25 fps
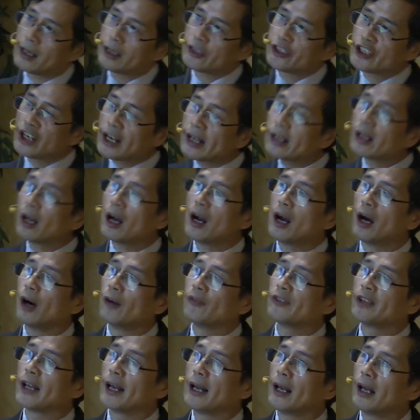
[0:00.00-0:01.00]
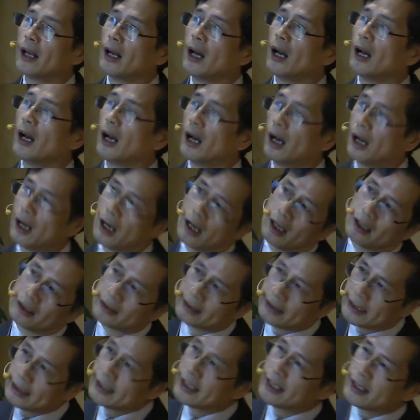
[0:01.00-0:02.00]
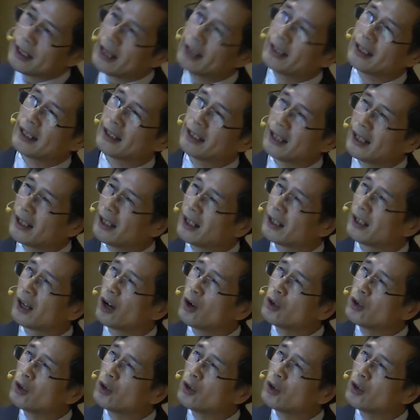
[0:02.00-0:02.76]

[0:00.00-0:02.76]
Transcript: channel of and